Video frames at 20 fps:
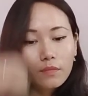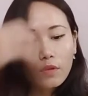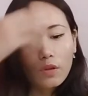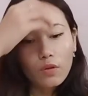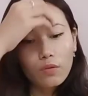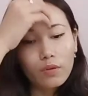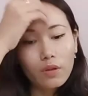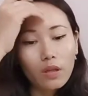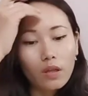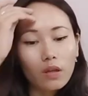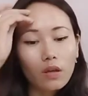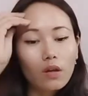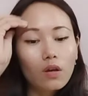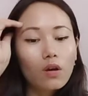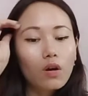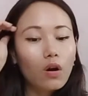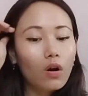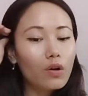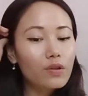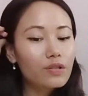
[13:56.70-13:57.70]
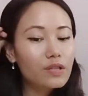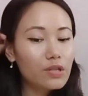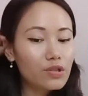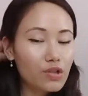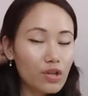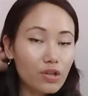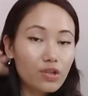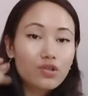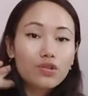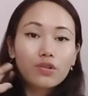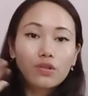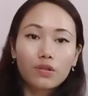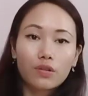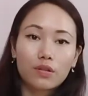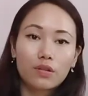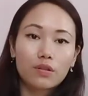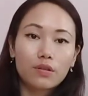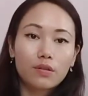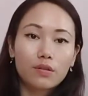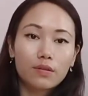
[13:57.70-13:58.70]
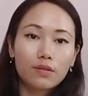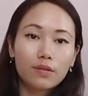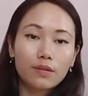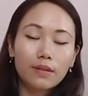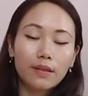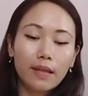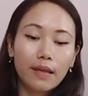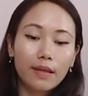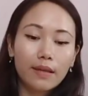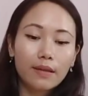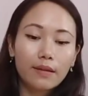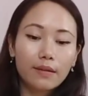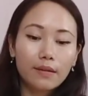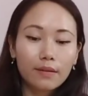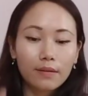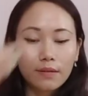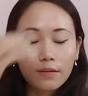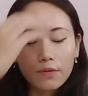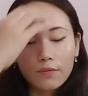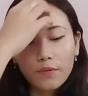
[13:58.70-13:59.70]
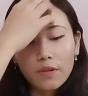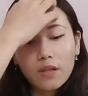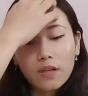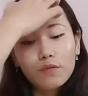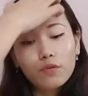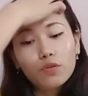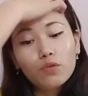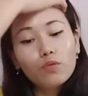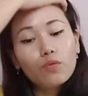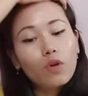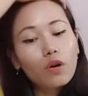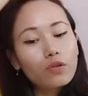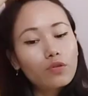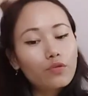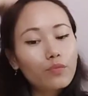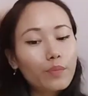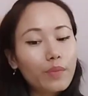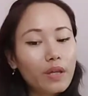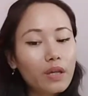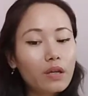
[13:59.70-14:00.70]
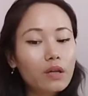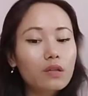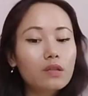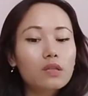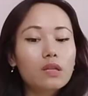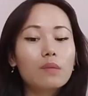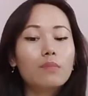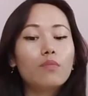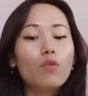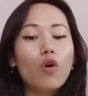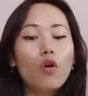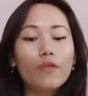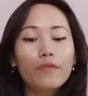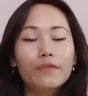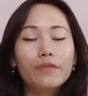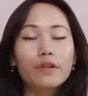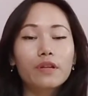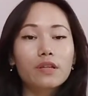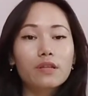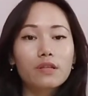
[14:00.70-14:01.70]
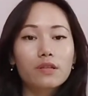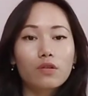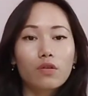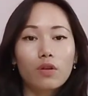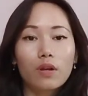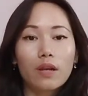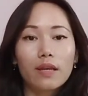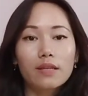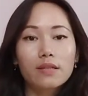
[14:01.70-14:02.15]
okay, or suggestions, like whenever you want to make some offerings or like